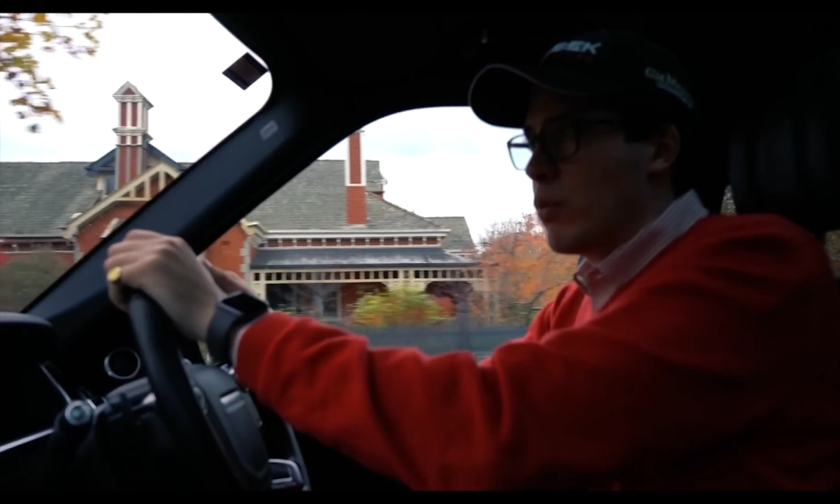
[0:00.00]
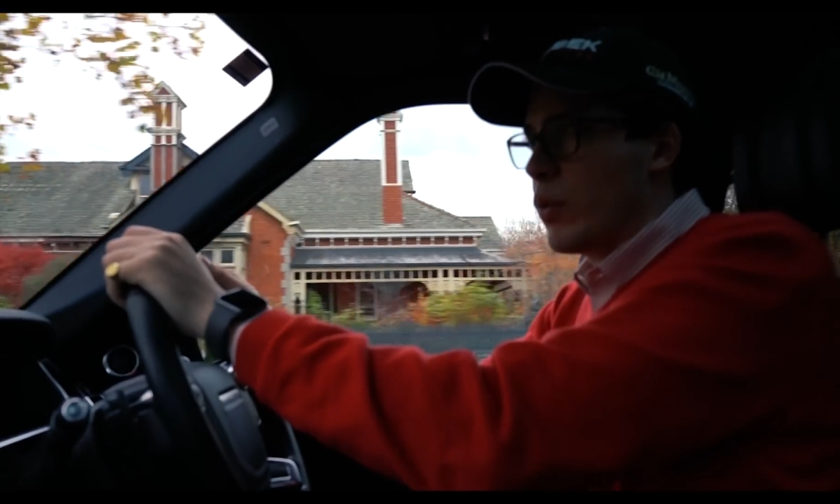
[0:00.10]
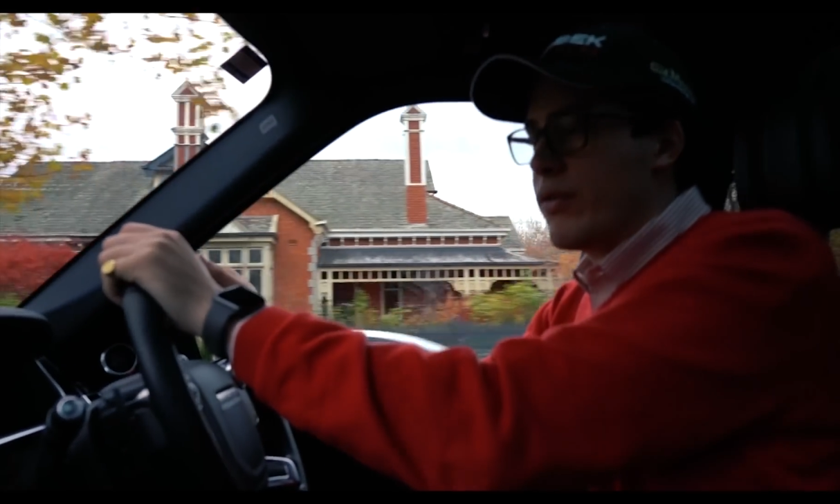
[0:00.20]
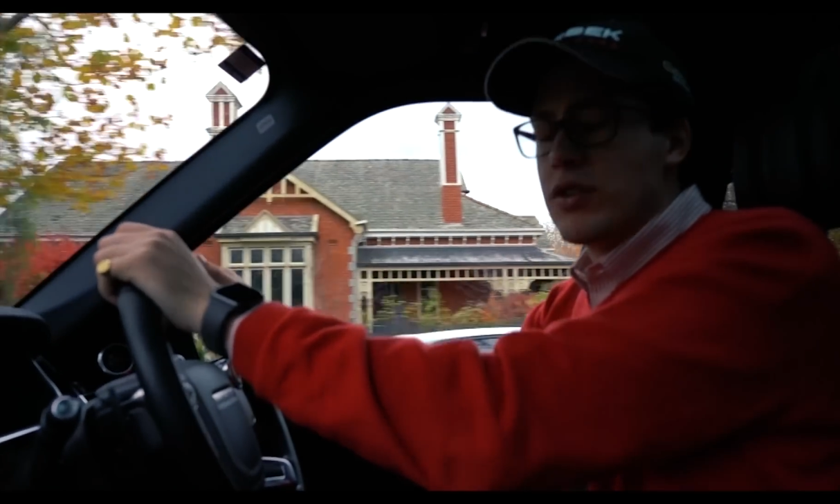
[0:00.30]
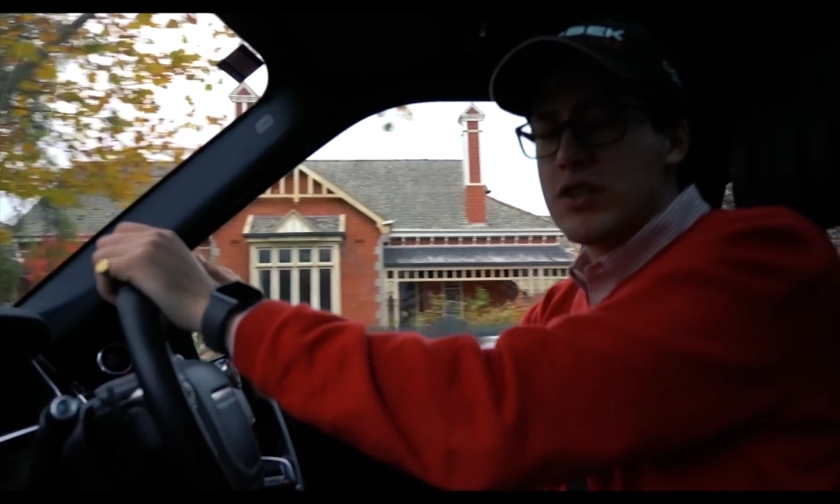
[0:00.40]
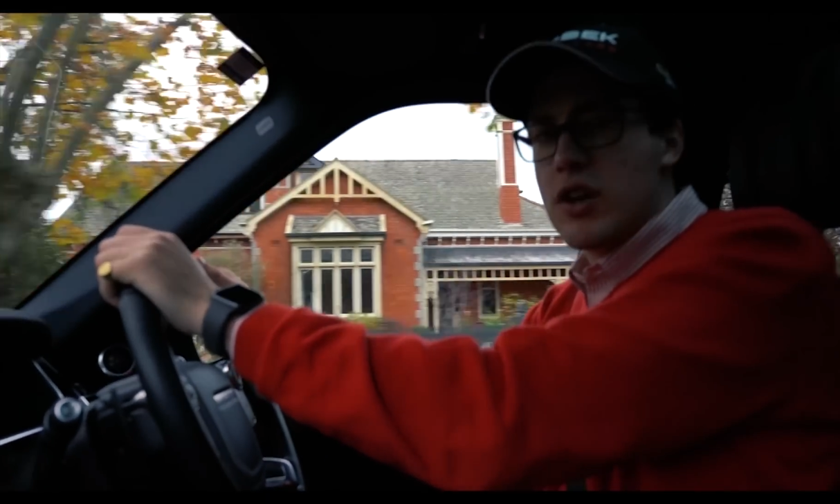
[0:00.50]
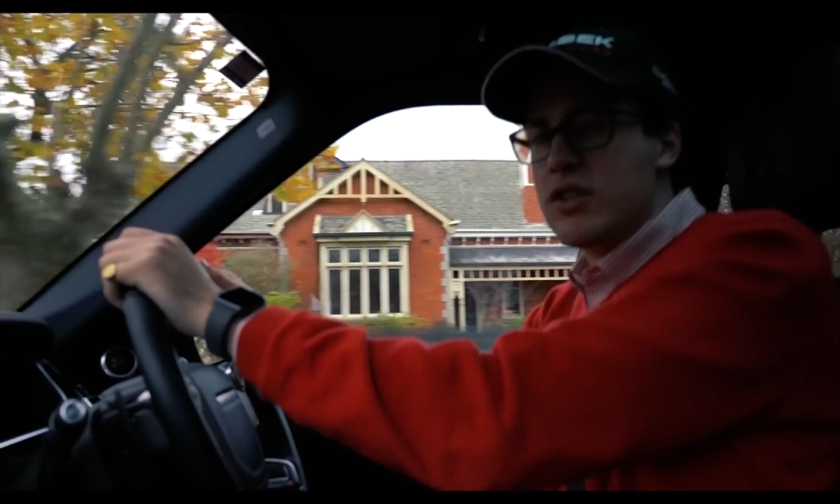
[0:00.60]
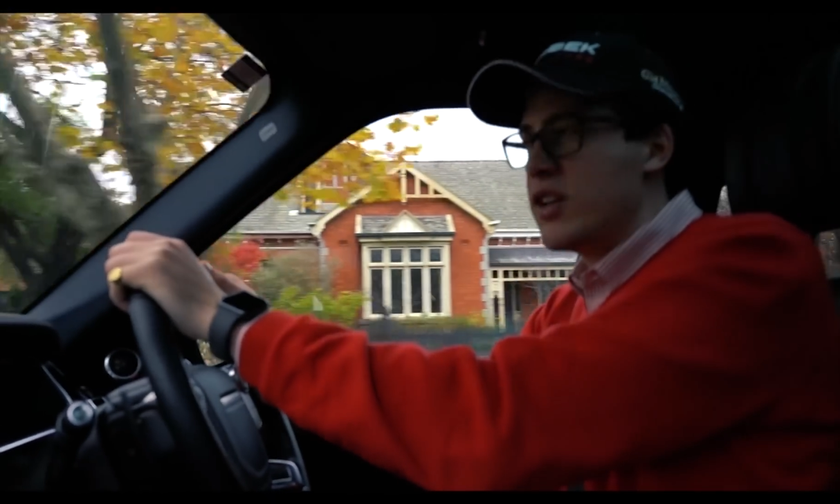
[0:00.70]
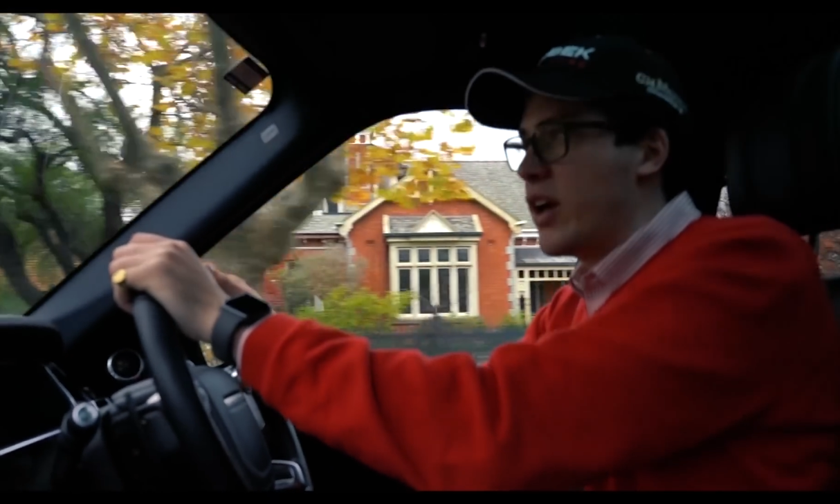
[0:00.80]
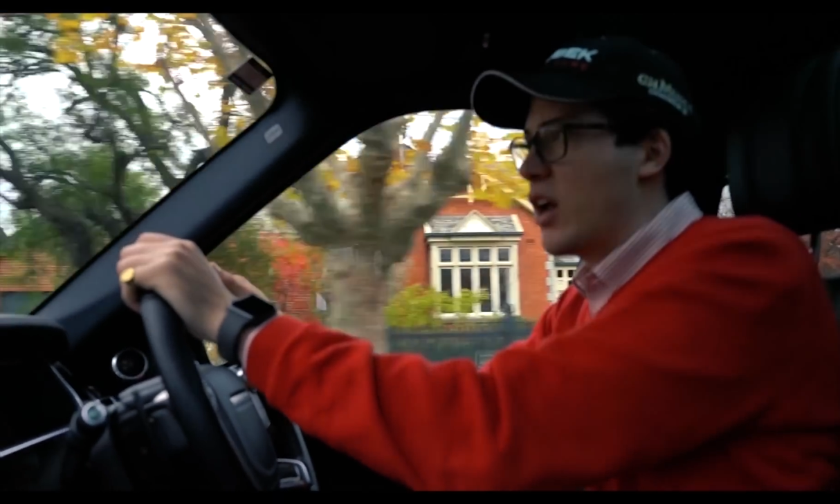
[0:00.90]
we
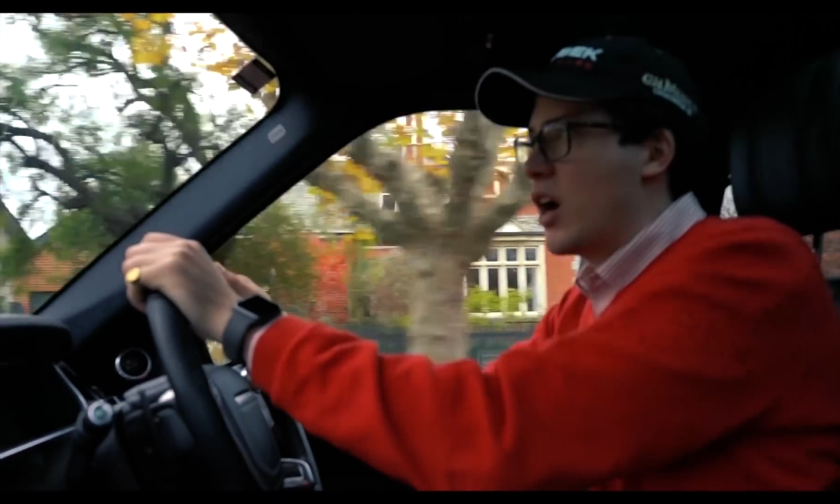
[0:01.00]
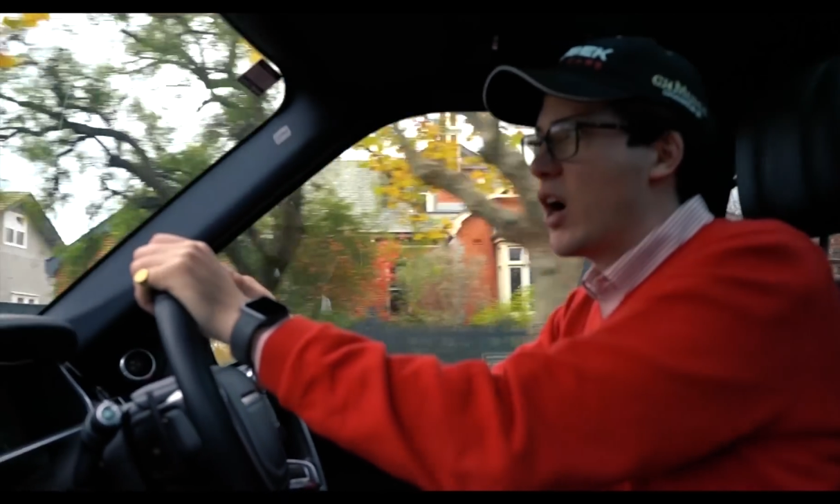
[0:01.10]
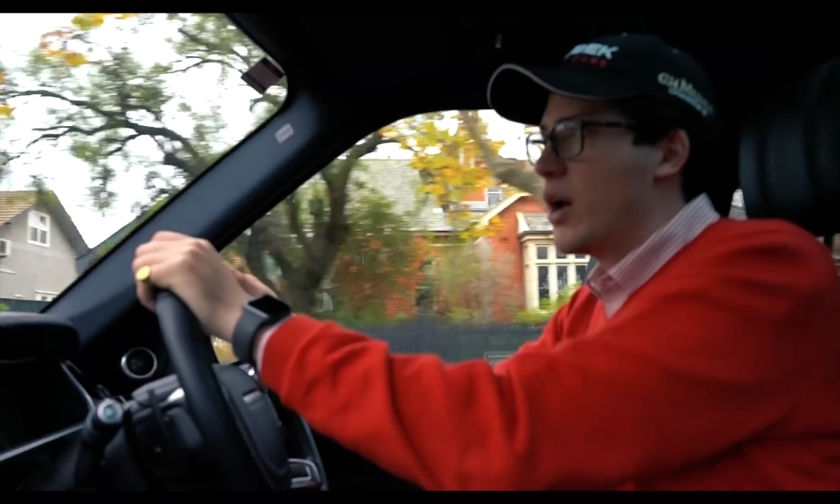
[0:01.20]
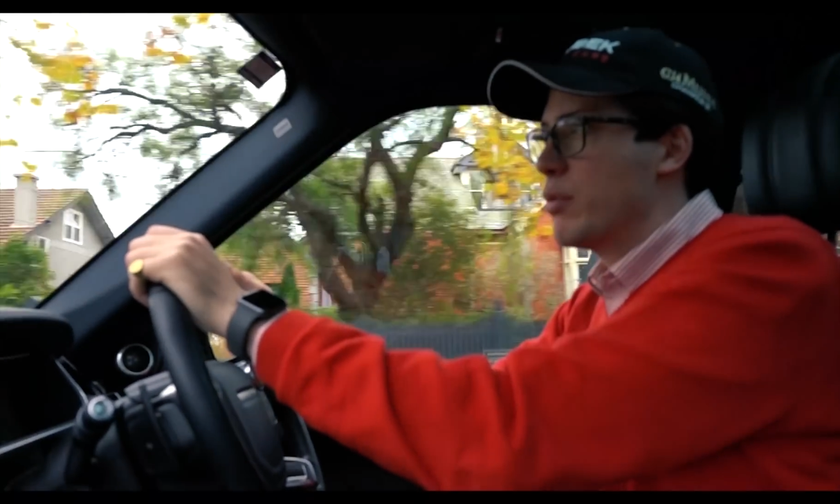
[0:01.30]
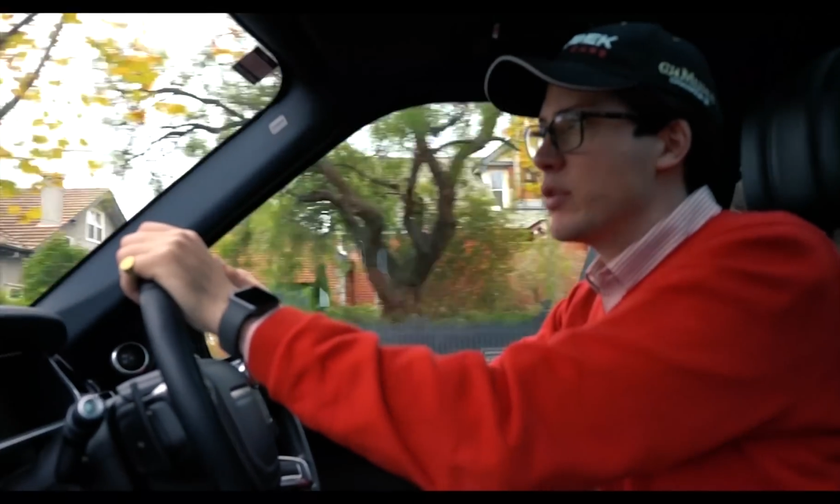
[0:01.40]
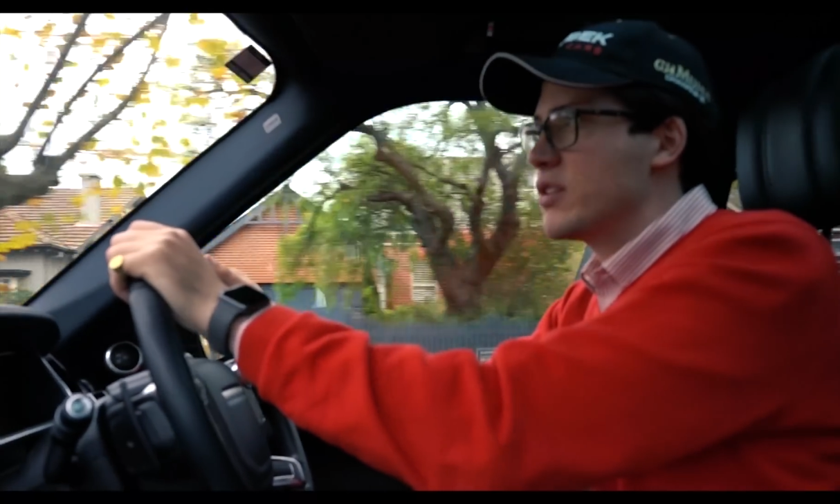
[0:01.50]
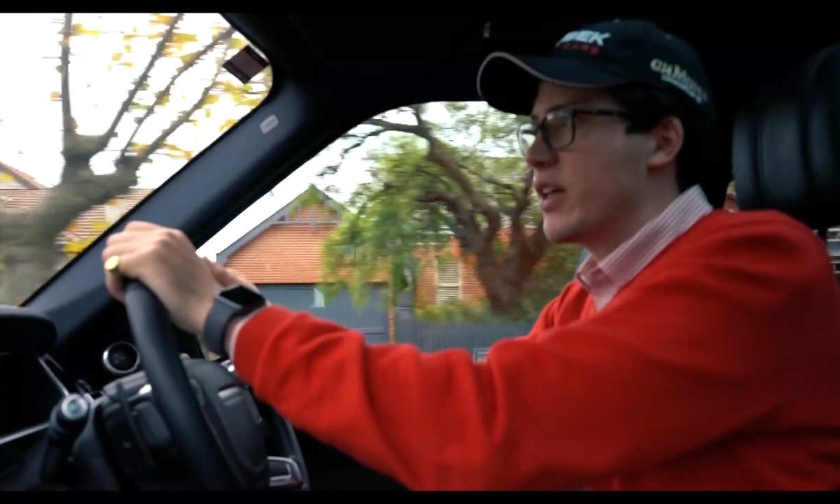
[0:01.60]
associate hybrids